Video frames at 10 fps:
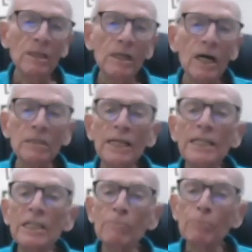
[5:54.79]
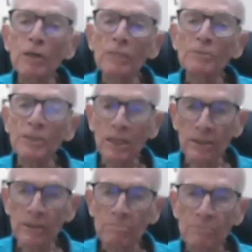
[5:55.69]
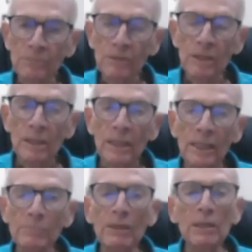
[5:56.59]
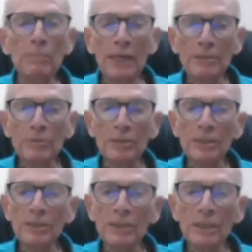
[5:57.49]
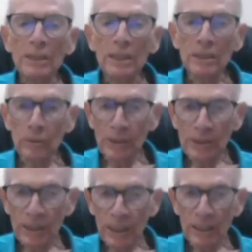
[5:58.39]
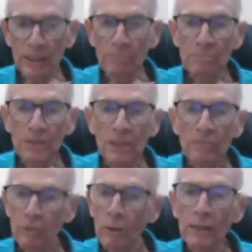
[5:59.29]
Our Lady of Prompt Succor has been a patroness in Louisiana for quite a